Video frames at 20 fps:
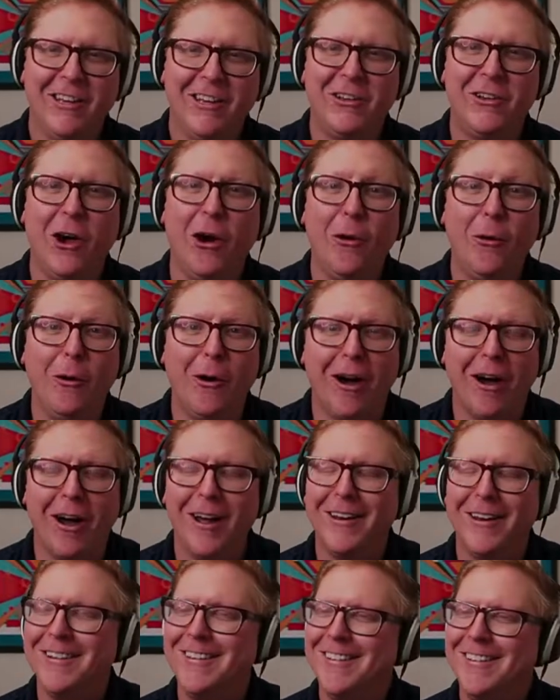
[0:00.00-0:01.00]
Go
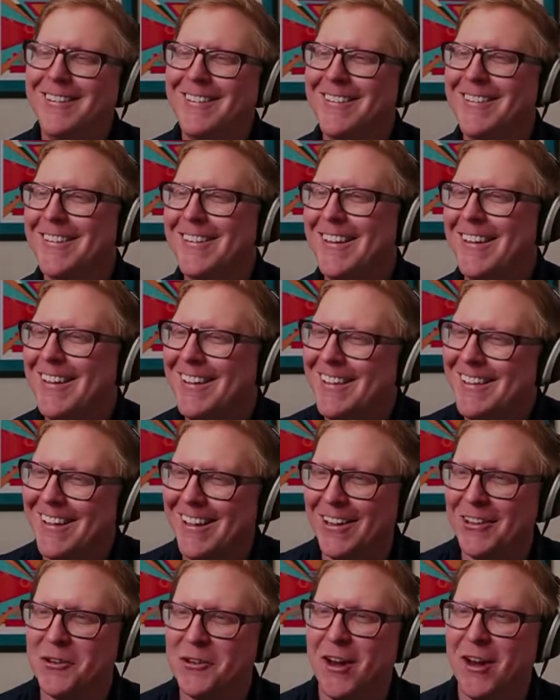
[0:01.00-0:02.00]
on.
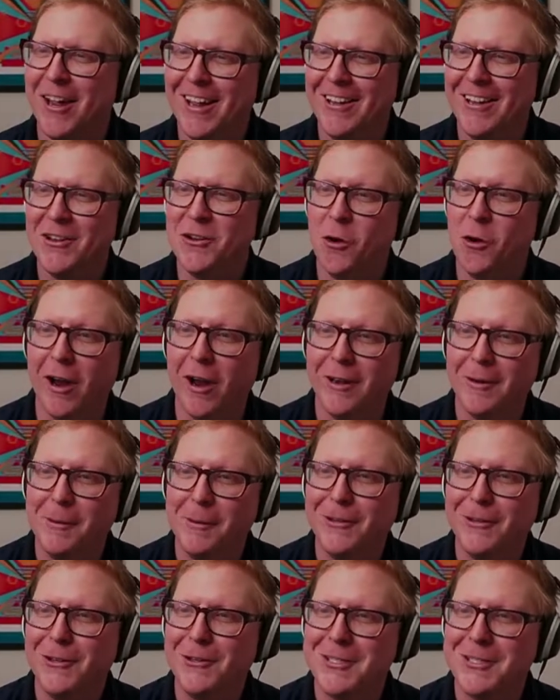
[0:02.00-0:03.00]
And In-
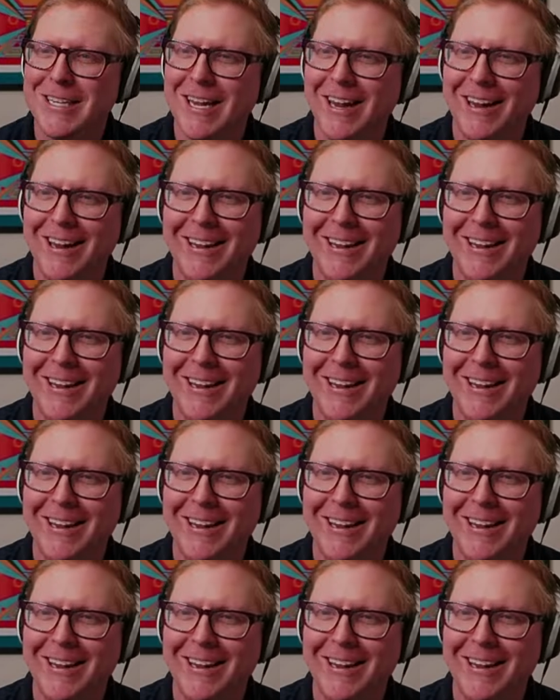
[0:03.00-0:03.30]
incredible, you say?